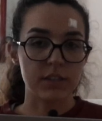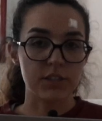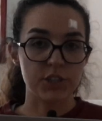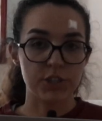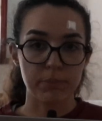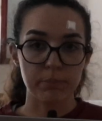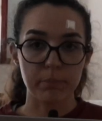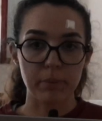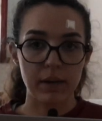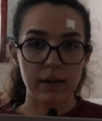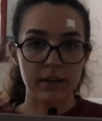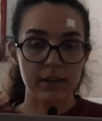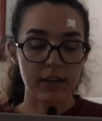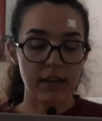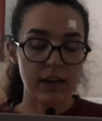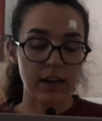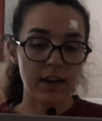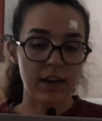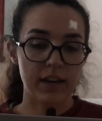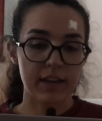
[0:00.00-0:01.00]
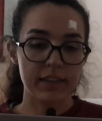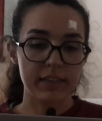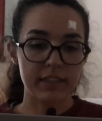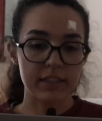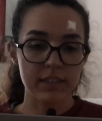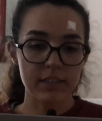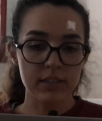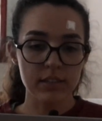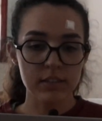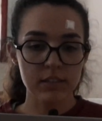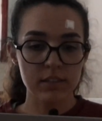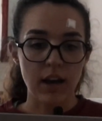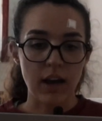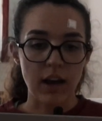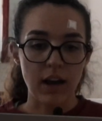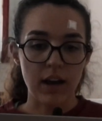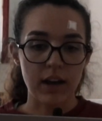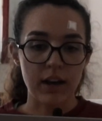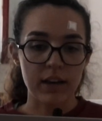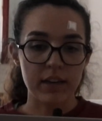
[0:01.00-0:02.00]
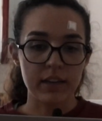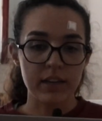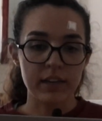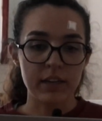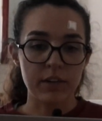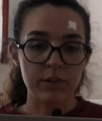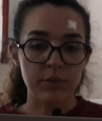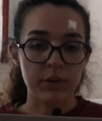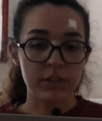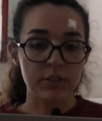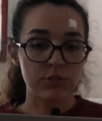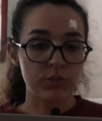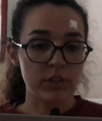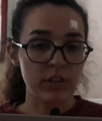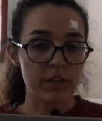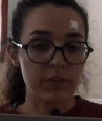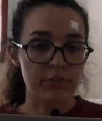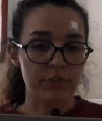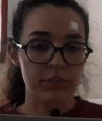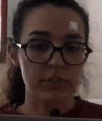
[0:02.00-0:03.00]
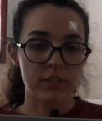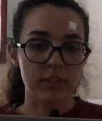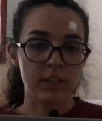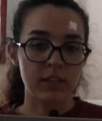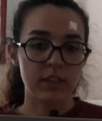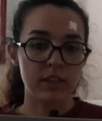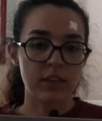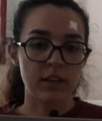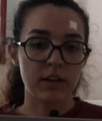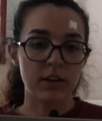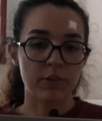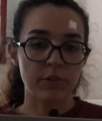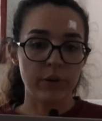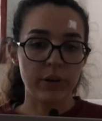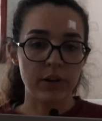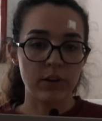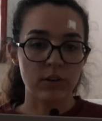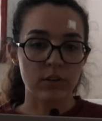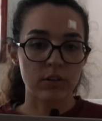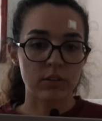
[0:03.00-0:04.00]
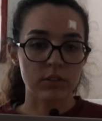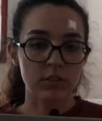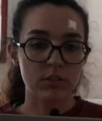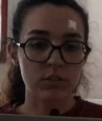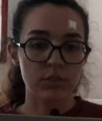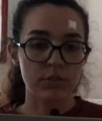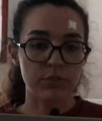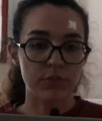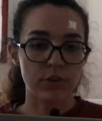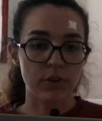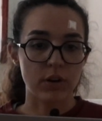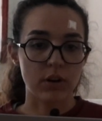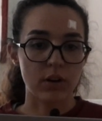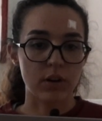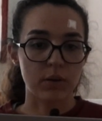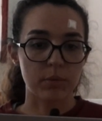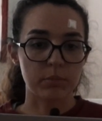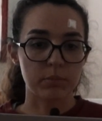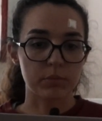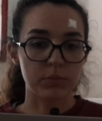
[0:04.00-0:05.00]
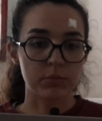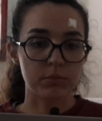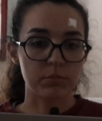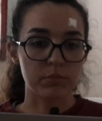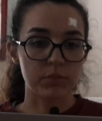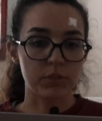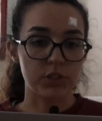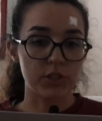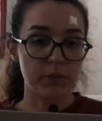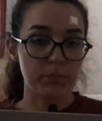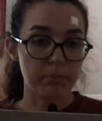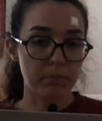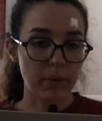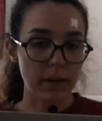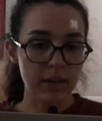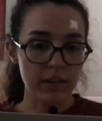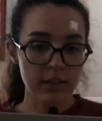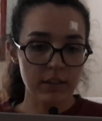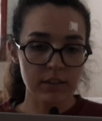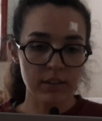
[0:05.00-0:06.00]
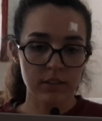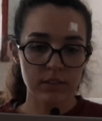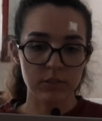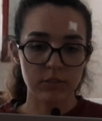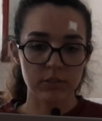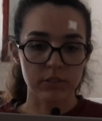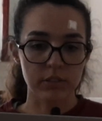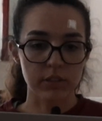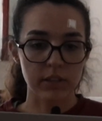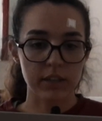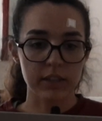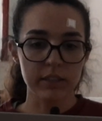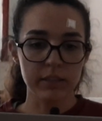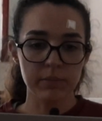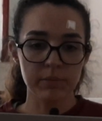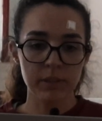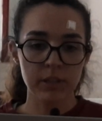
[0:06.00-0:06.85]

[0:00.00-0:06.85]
gene bank IDs. I retrieve the records from gene bank, okay,